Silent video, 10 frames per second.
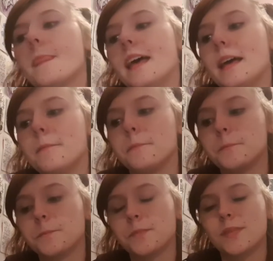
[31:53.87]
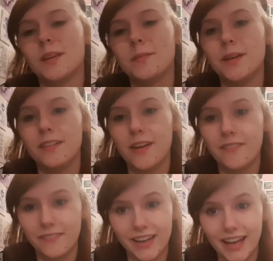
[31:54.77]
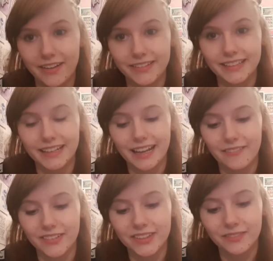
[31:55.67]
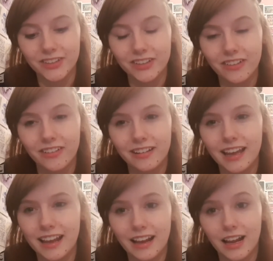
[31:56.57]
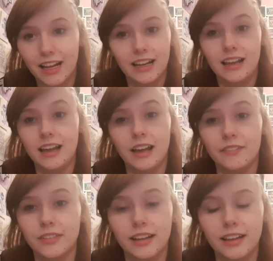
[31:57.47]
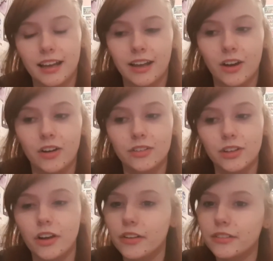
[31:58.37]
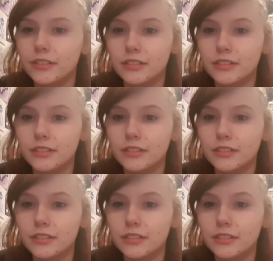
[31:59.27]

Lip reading: But if I'm in my house and I have my music on, I have, like, I can't not